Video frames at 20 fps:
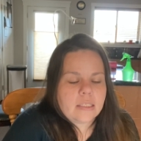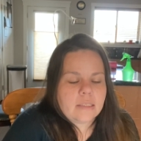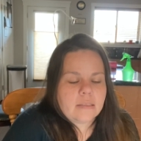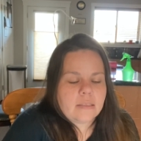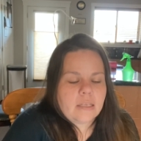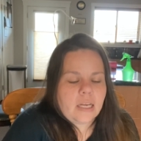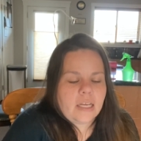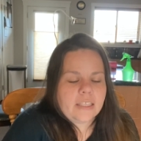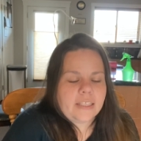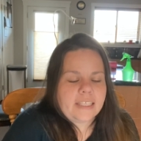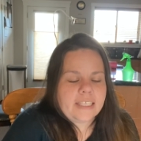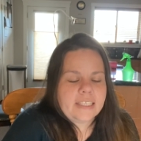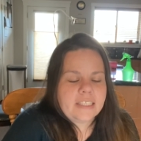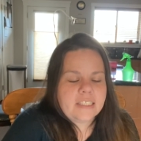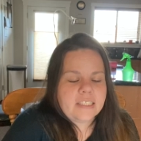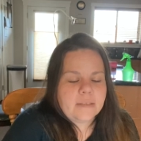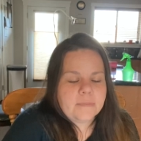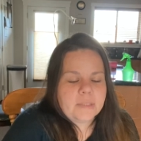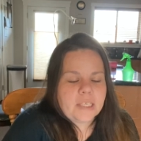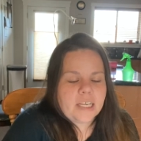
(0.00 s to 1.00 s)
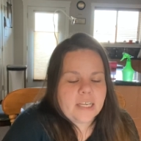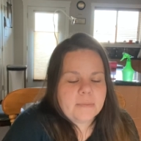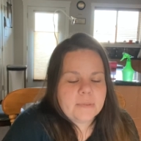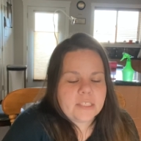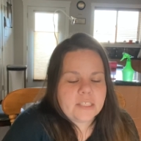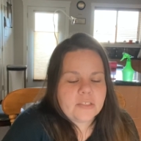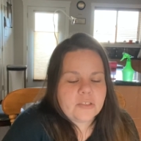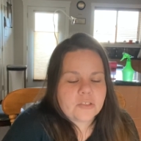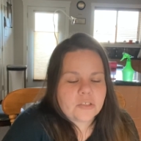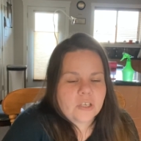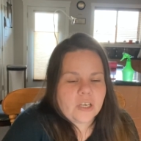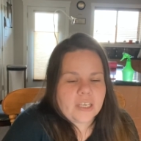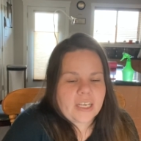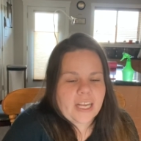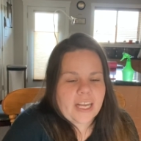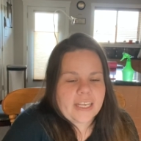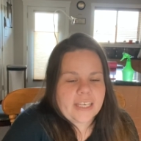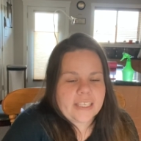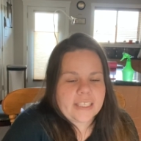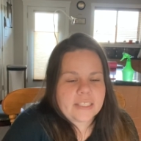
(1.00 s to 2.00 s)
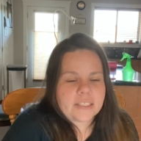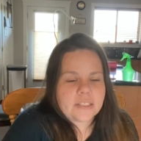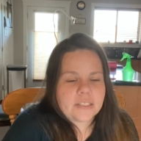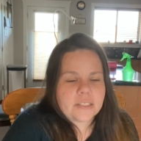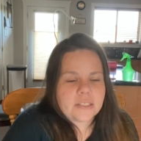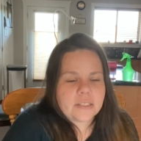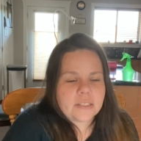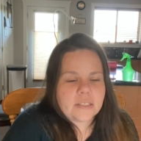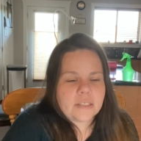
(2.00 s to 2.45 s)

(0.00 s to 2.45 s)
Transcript: I think sometimes as drug addicts,